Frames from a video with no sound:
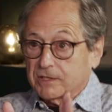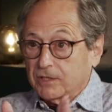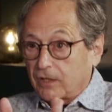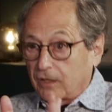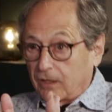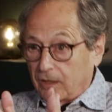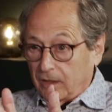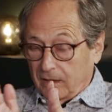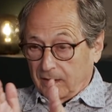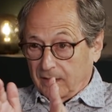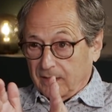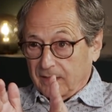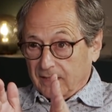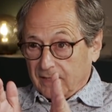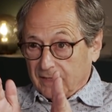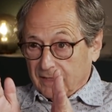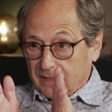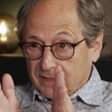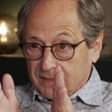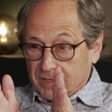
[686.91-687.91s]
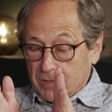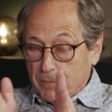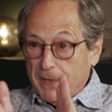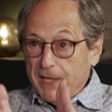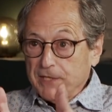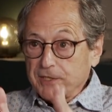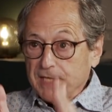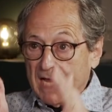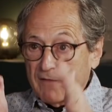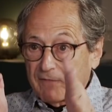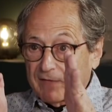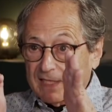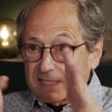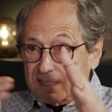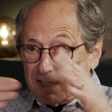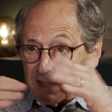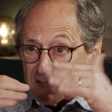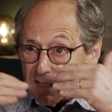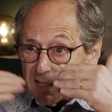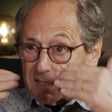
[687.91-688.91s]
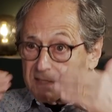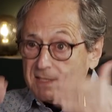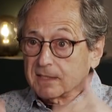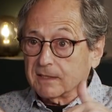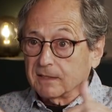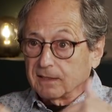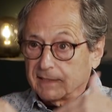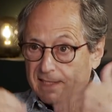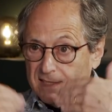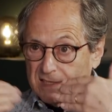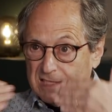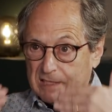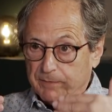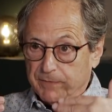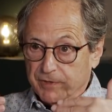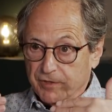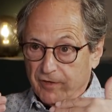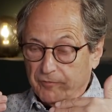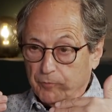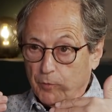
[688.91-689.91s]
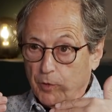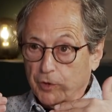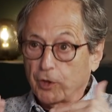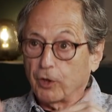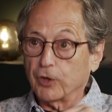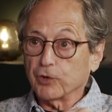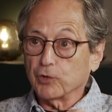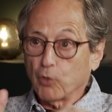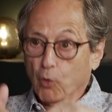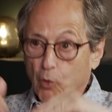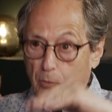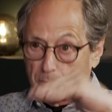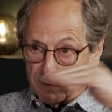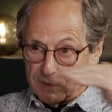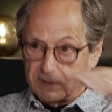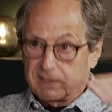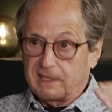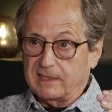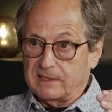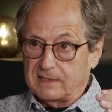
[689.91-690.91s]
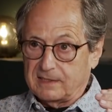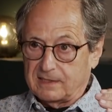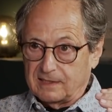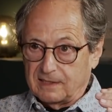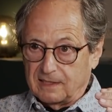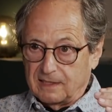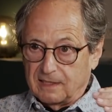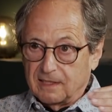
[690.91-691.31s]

are depend on having a statistical estimate of what are normal deaths.